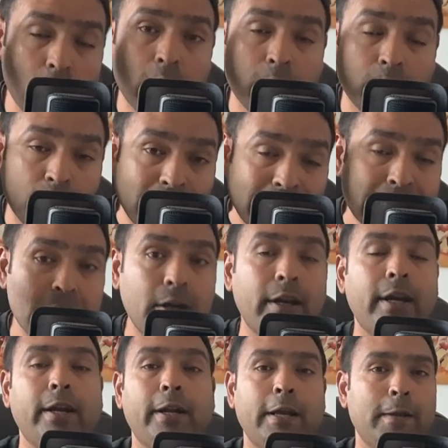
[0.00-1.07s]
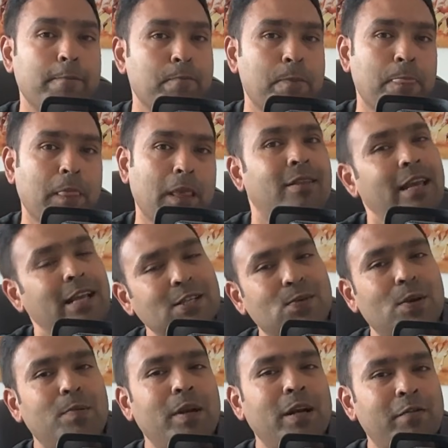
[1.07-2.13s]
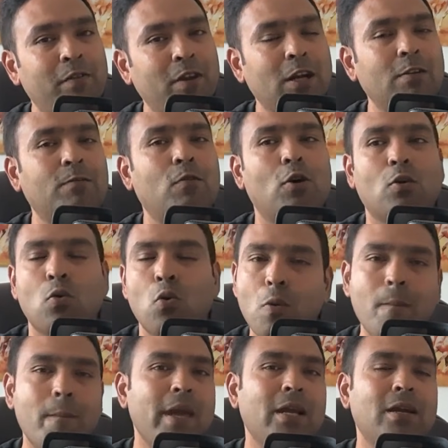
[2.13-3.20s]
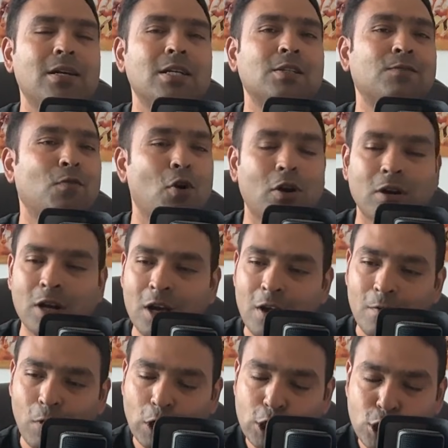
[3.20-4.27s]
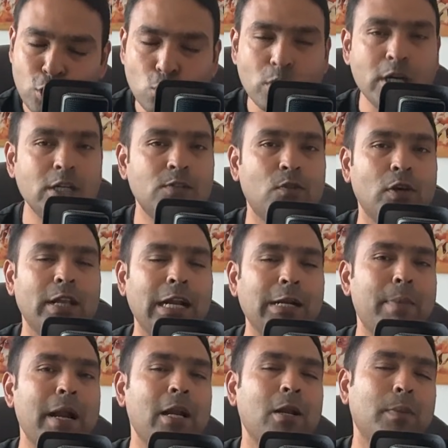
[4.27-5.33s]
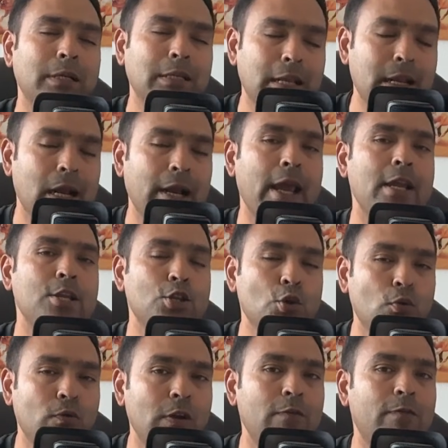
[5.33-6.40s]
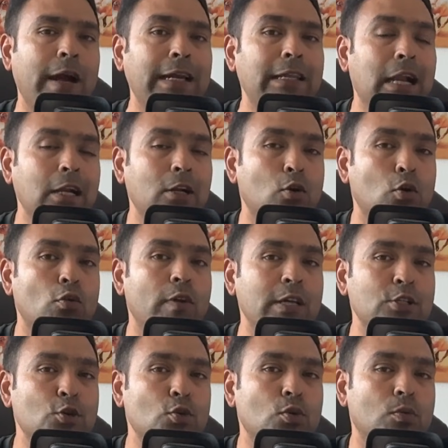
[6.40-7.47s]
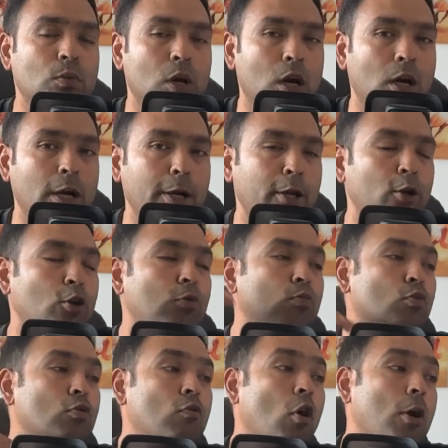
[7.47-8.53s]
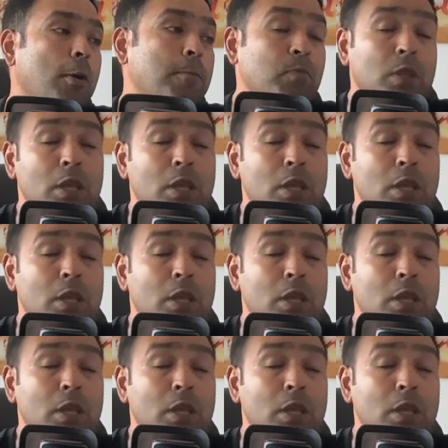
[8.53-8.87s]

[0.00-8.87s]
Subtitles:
with certainty. Things will be difficult for homemakers, for students for that matter, but then again, you will find that groove as you continue to move on.